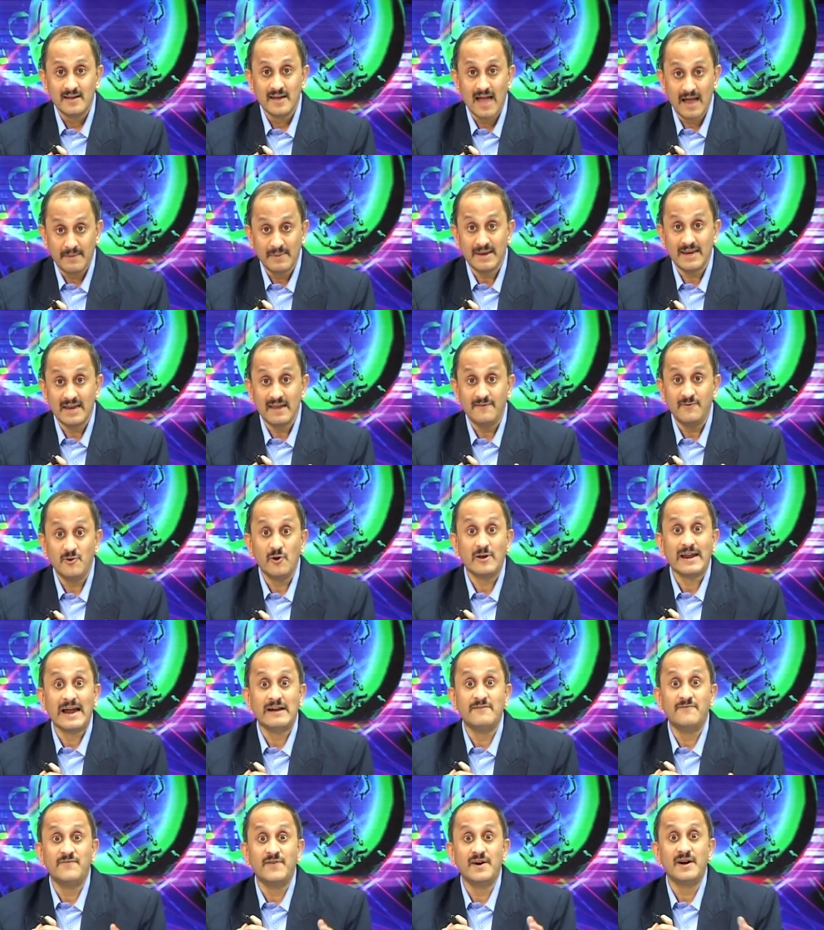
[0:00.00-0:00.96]
I mean if your
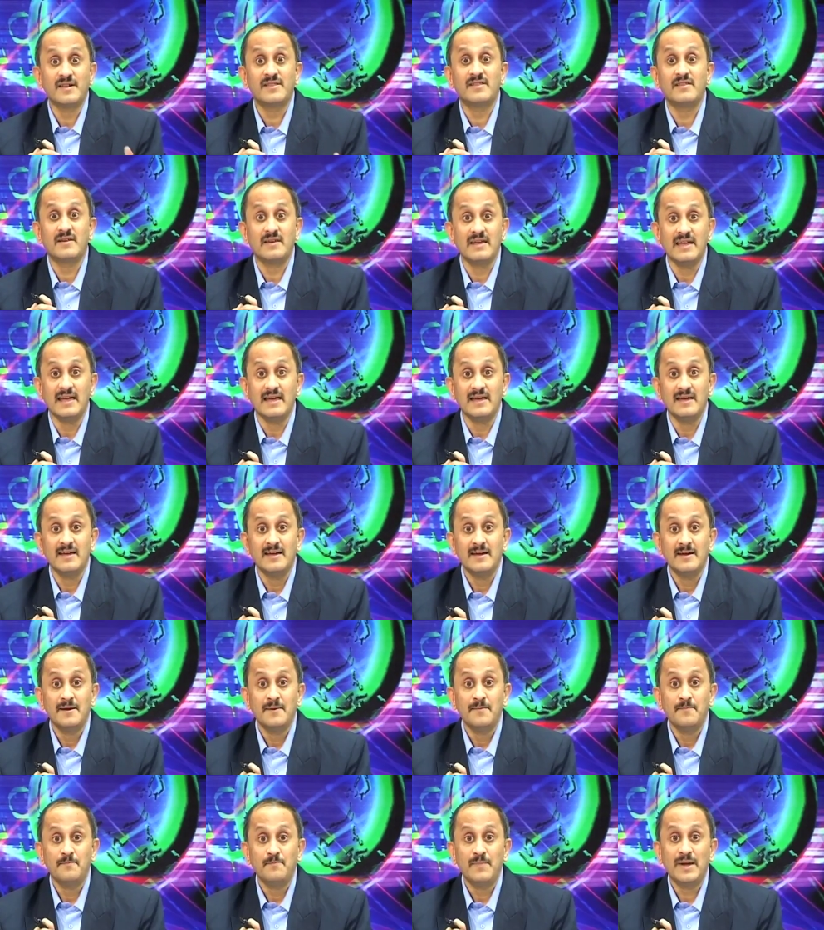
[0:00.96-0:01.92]
adversary
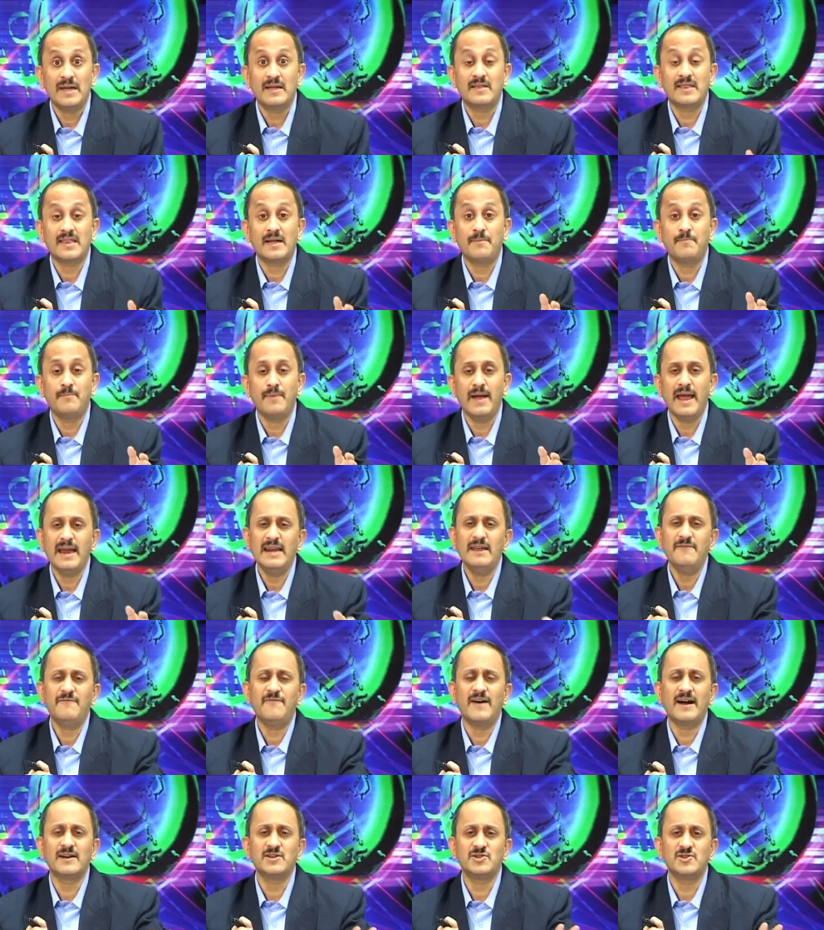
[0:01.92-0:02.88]
picks up any
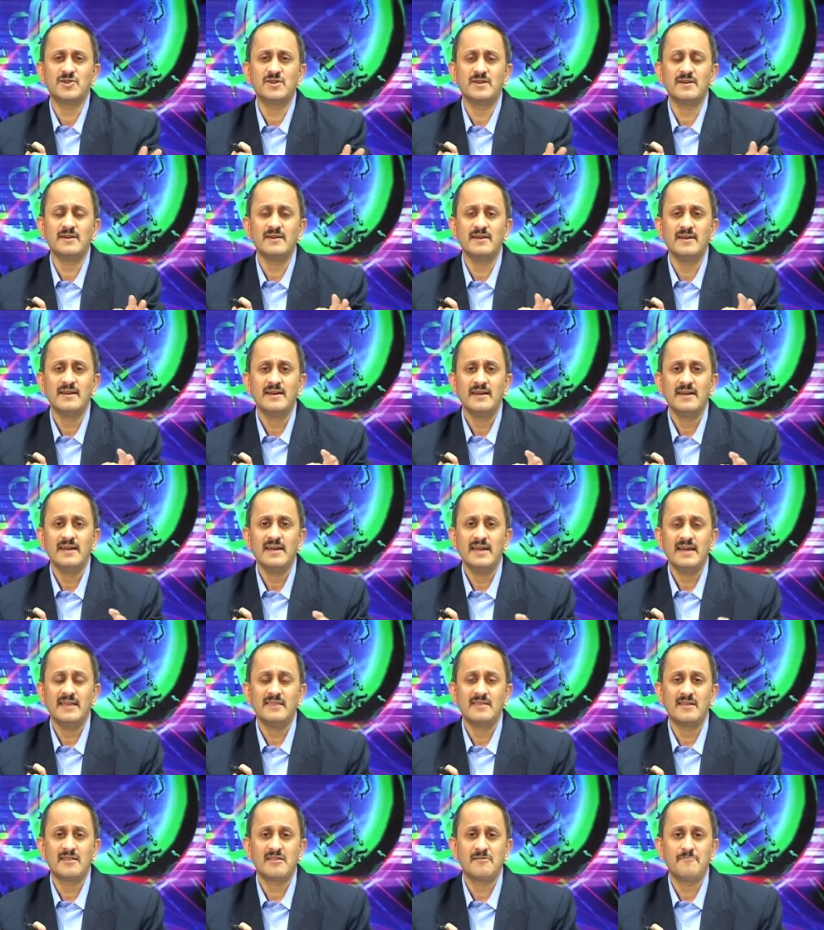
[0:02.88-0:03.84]
function
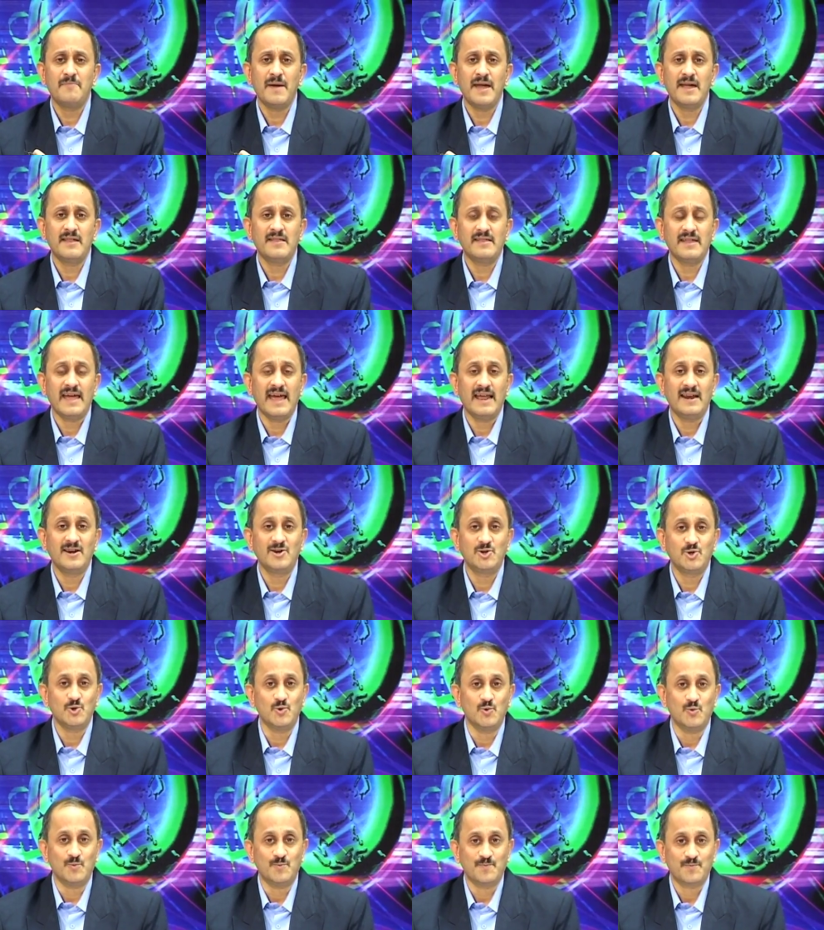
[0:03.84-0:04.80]
in the space
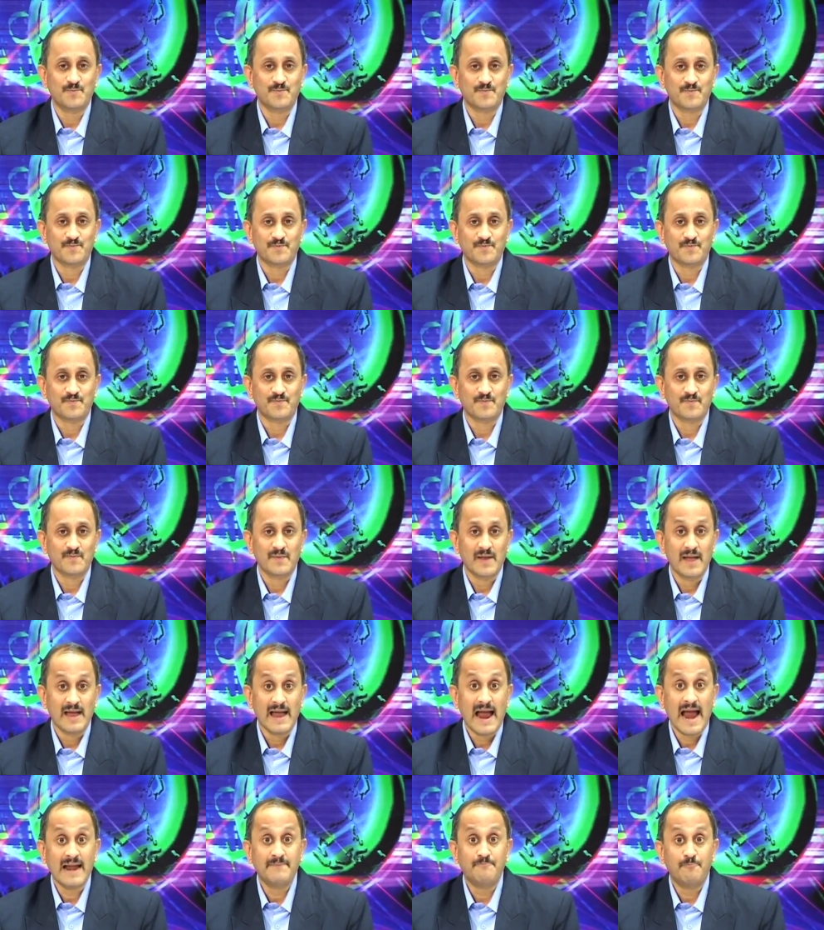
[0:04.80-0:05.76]
L2
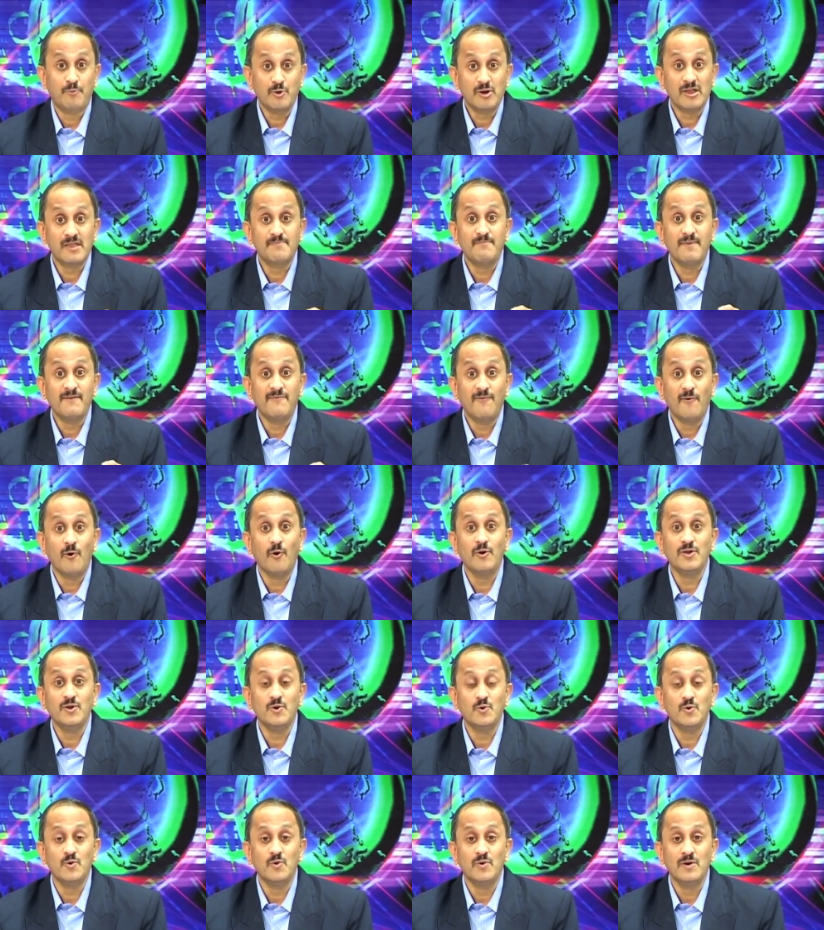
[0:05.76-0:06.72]
and puts before
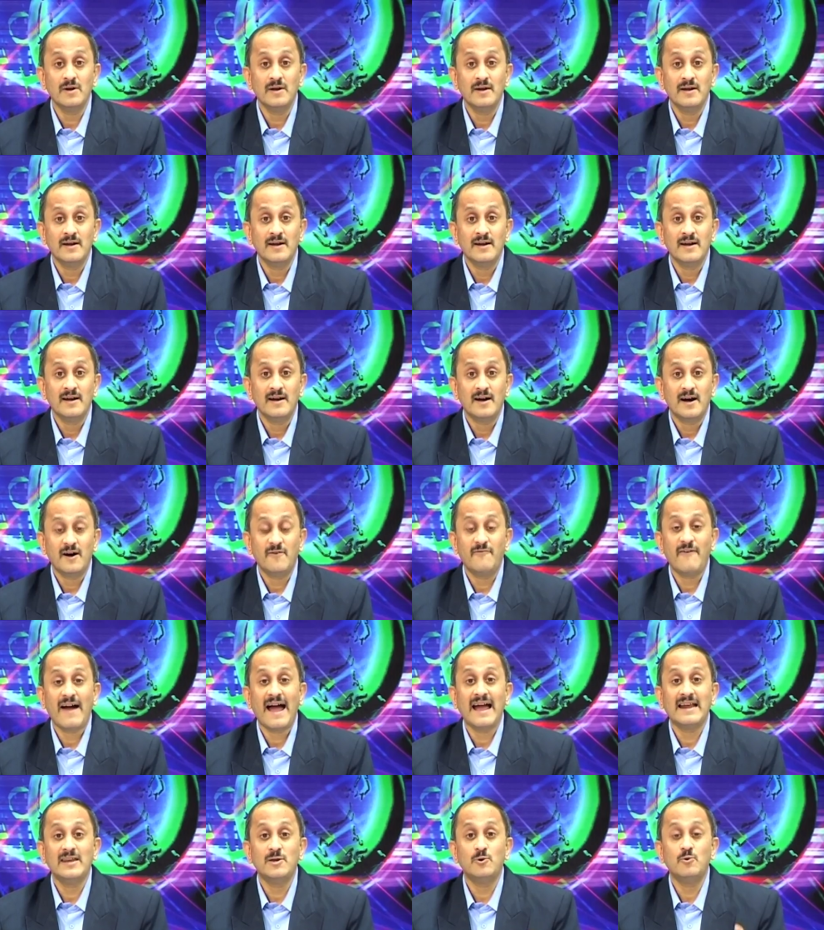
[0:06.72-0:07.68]
you a
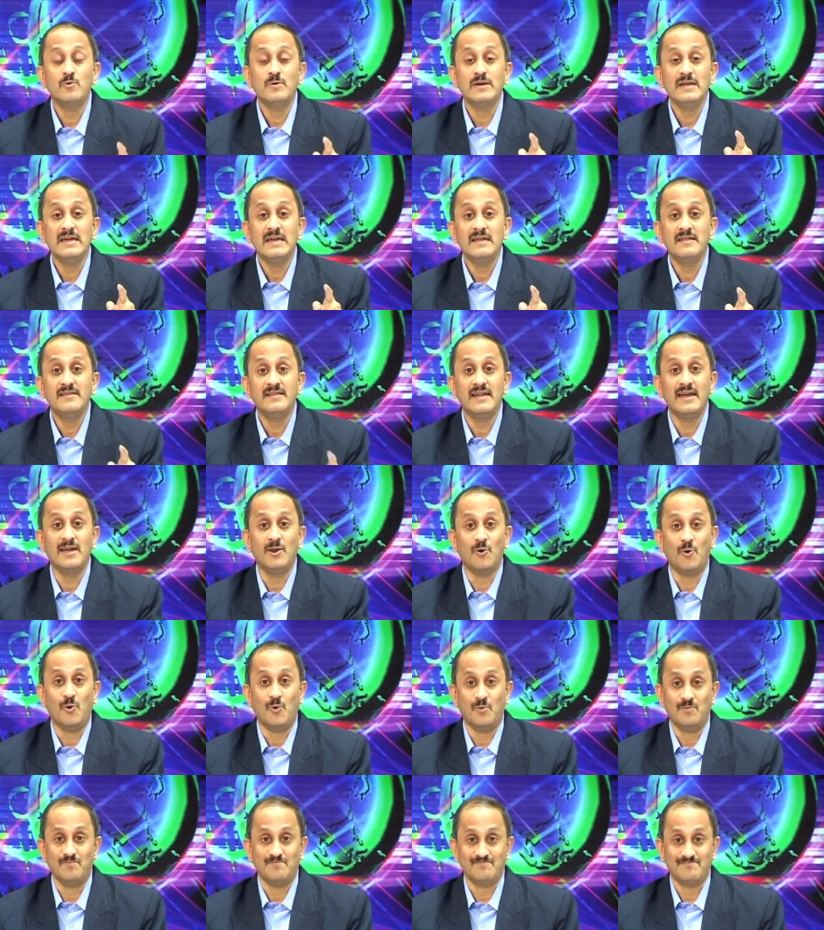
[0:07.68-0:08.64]
value
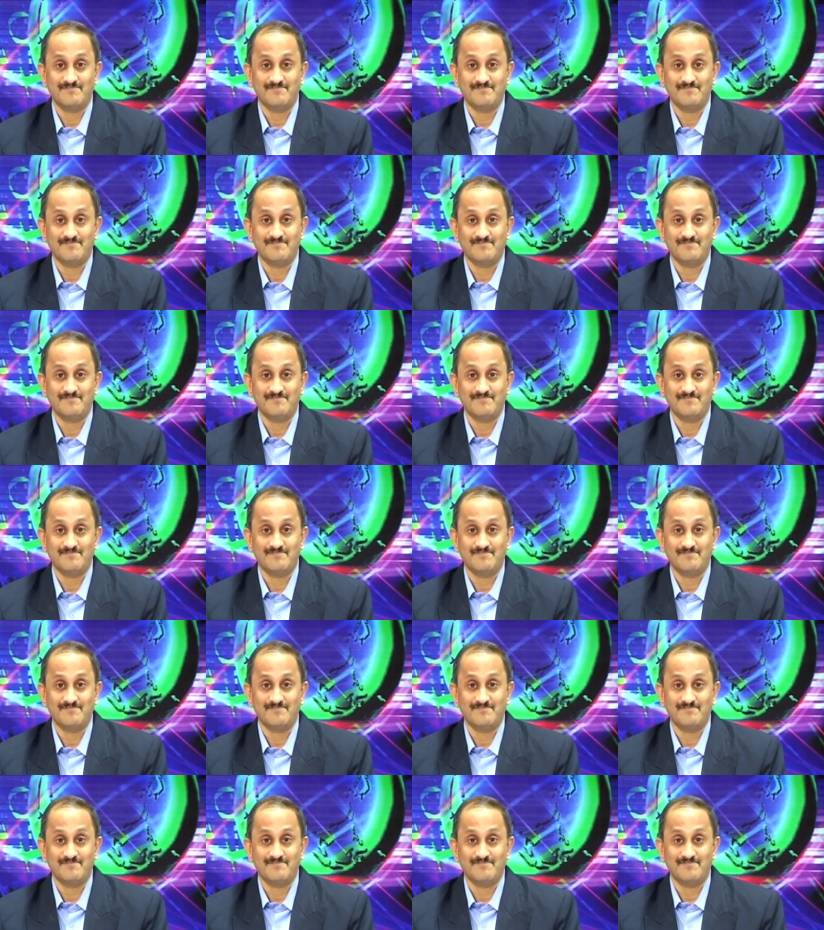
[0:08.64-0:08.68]
E0,